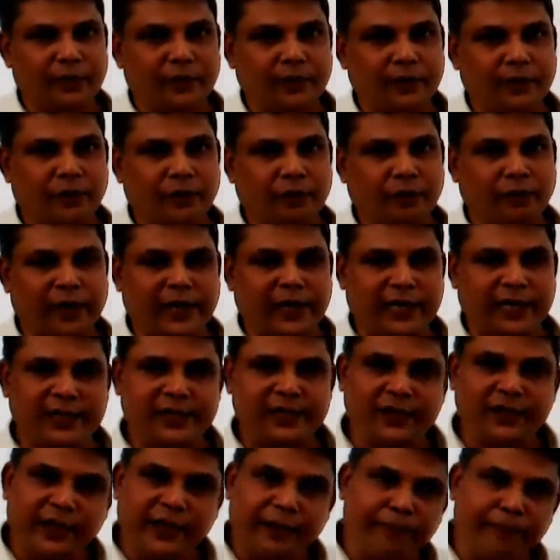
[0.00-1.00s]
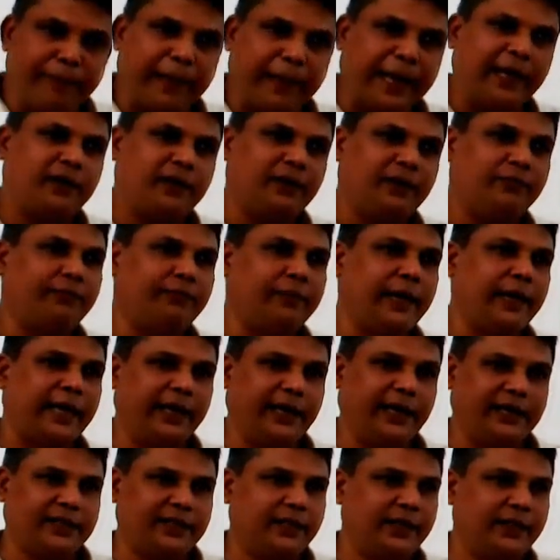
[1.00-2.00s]
What is the impact of
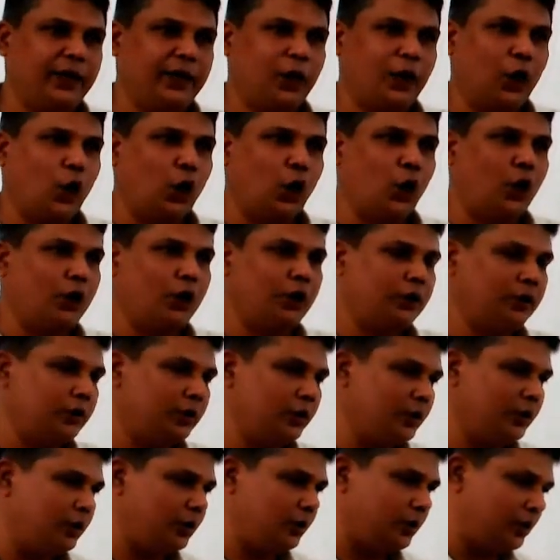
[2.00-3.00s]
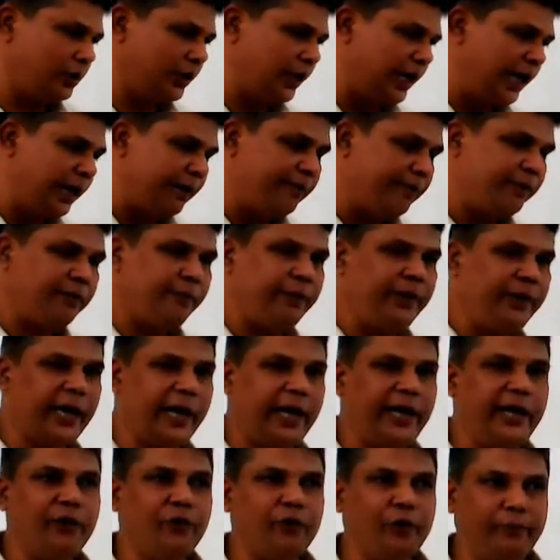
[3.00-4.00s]
migration on the left behind
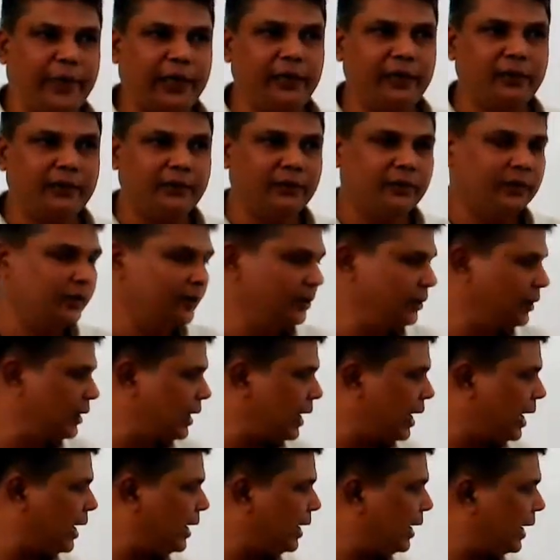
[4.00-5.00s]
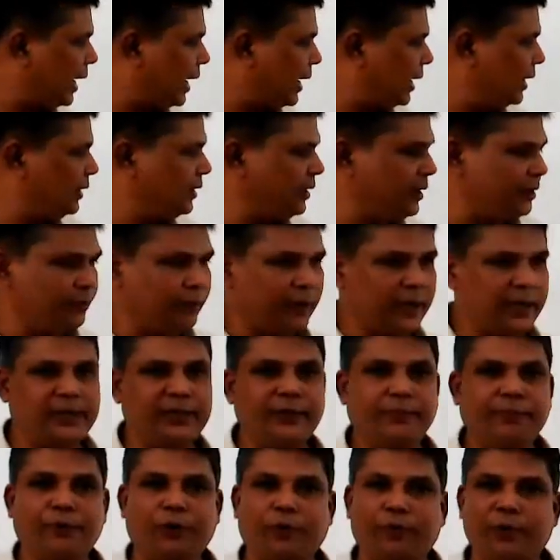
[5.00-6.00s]
women And another, what is
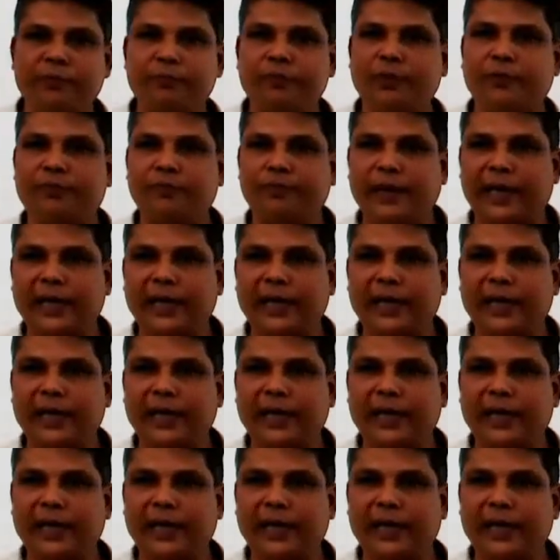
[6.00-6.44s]
the problem of